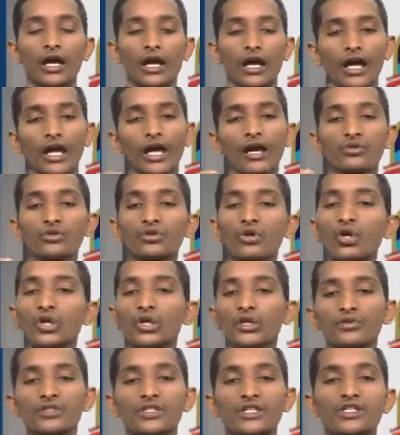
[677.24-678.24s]
I have told
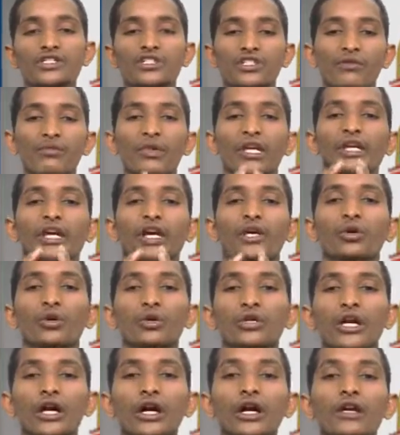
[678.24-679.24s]
you, systemic
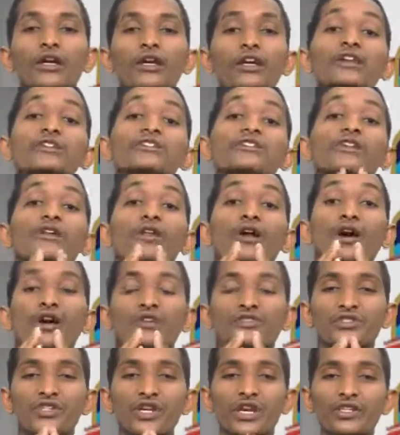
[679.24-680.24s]
aorta is the
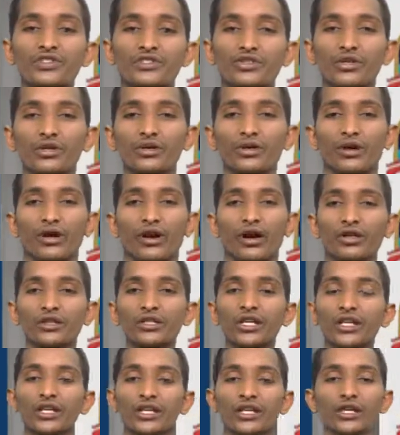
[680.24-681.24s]
largest
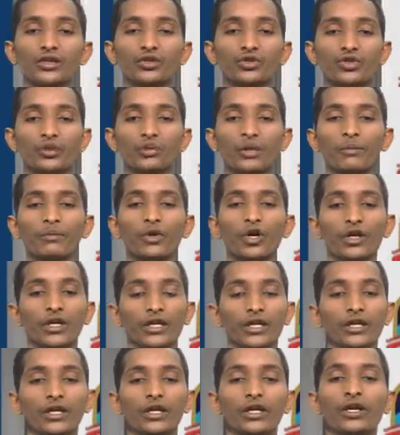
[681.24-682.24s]
artery in human
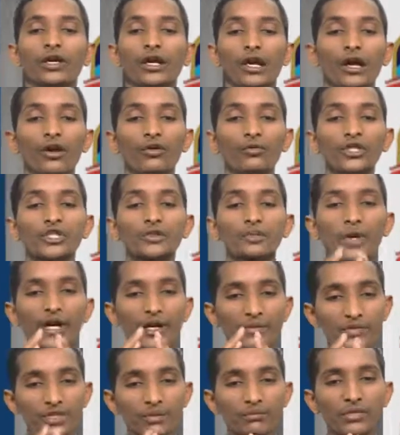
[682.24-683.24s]
body, which
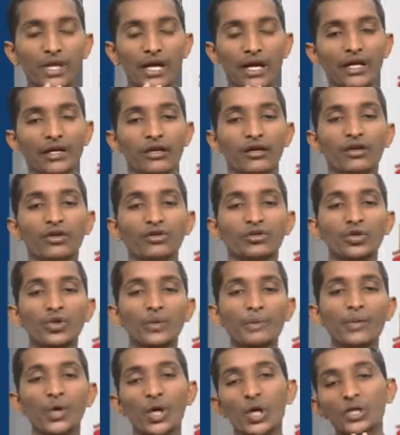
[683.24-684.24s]
pumps blood to
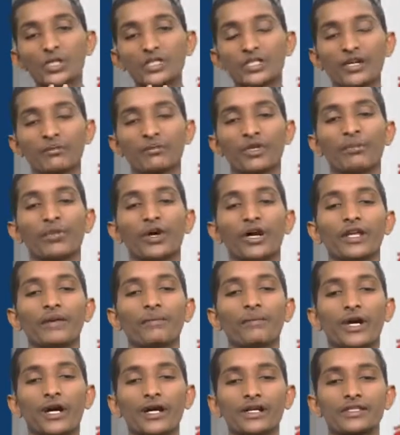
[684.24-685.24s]
most of the body
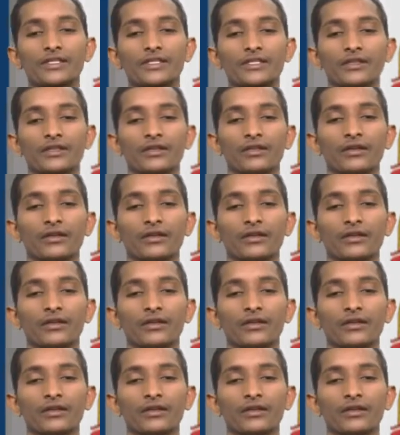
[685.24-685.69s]
parts,